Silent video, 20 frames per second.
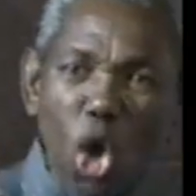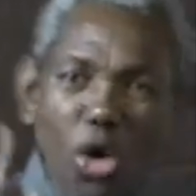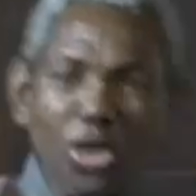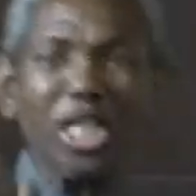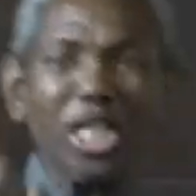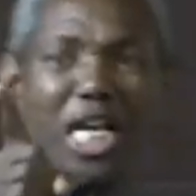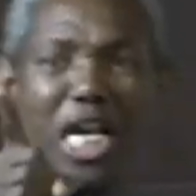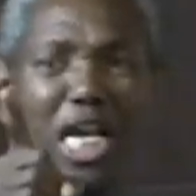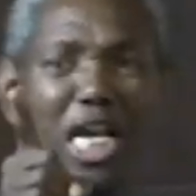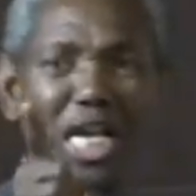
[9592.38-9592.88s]

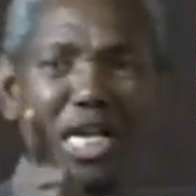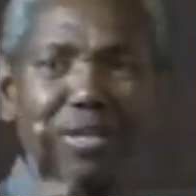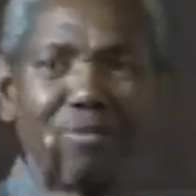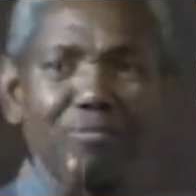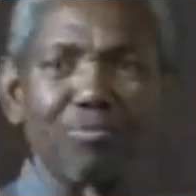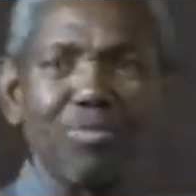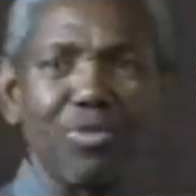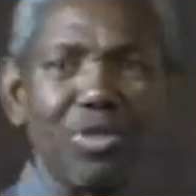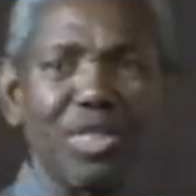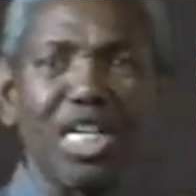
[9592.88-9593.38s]
third
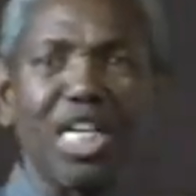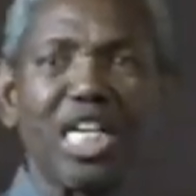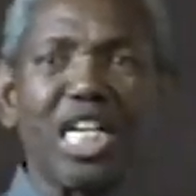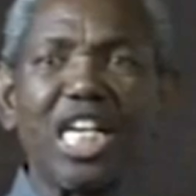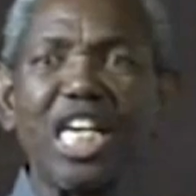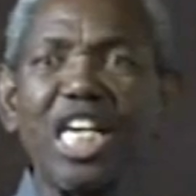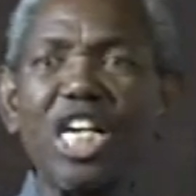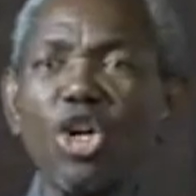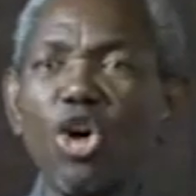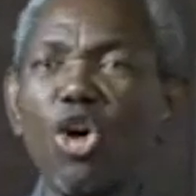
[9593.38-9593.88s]
key, the
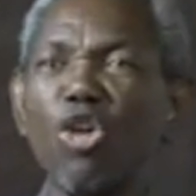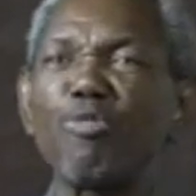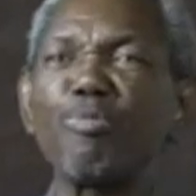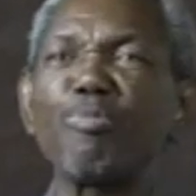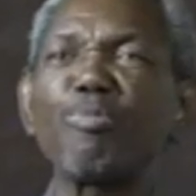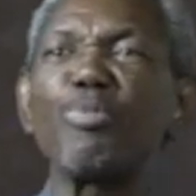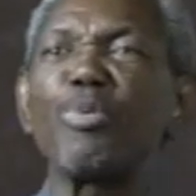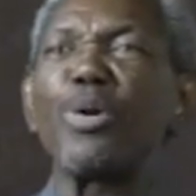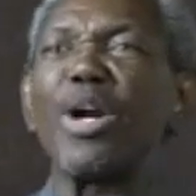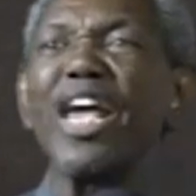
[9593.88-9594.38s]
key of
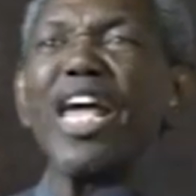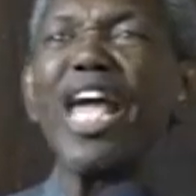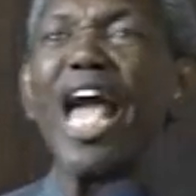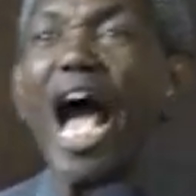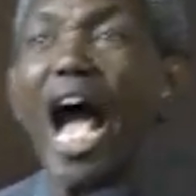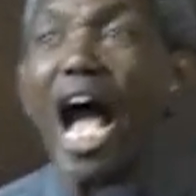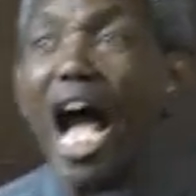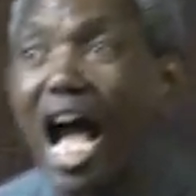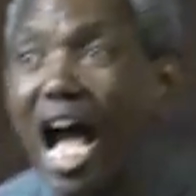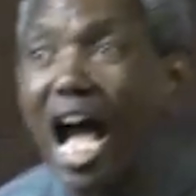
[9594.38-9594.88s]
prayer.